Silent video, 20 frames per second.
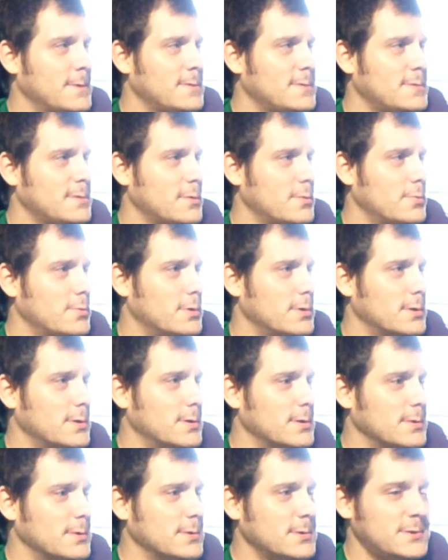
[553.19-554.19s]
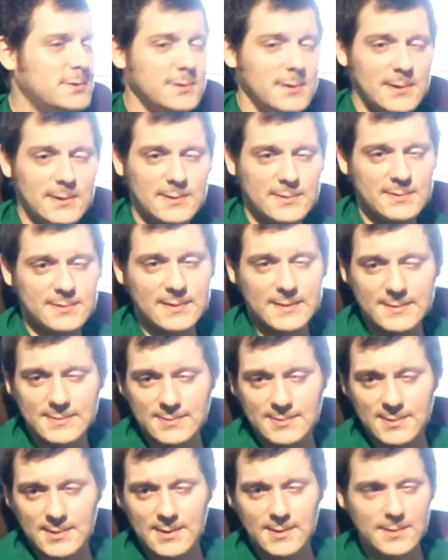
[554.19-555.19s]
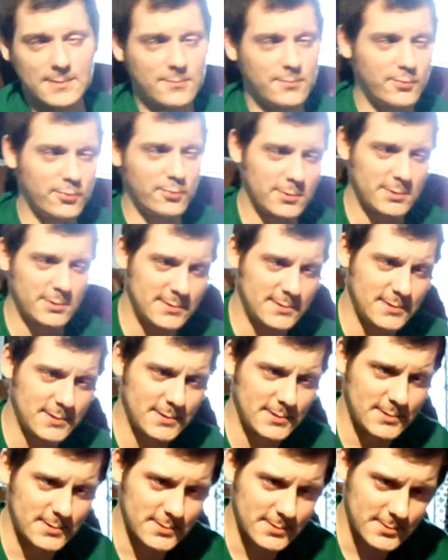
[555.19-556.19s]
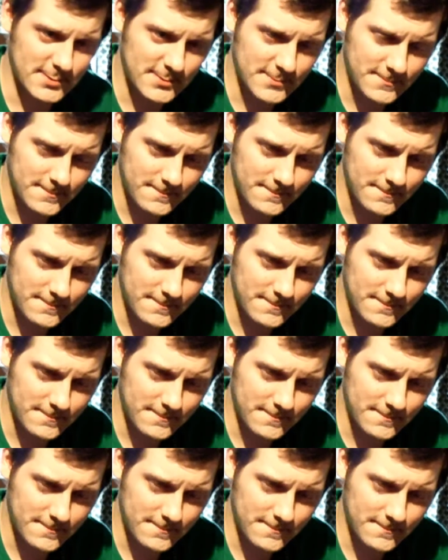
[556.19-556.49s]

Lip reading: So shit, I guess that's that for the